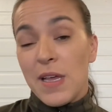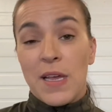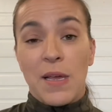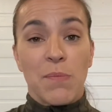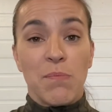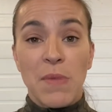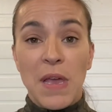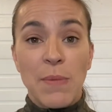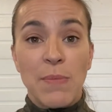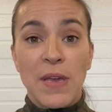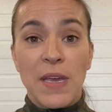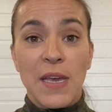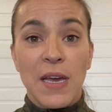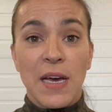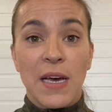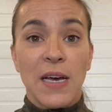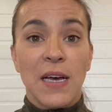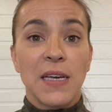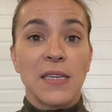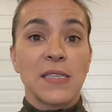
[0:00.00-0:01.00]
maybe
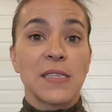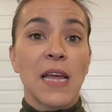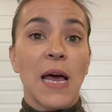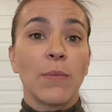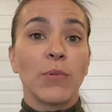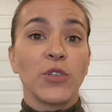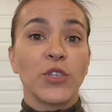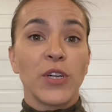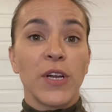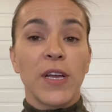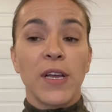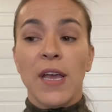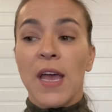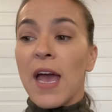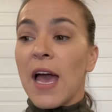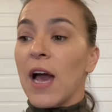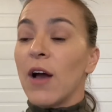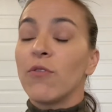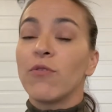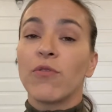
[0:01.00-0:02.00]
establishing
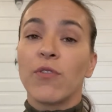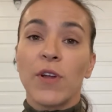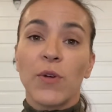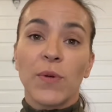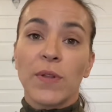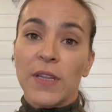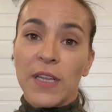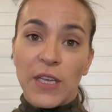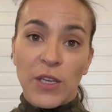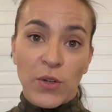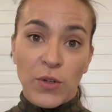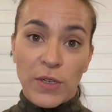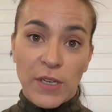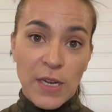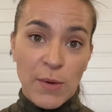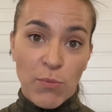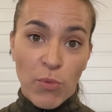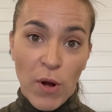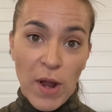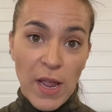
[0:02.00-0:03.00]
how frequently you'll
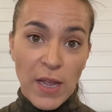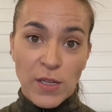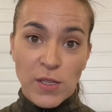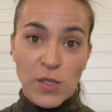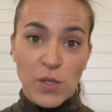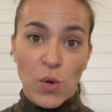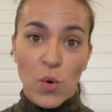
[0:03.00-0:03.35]
need breaks,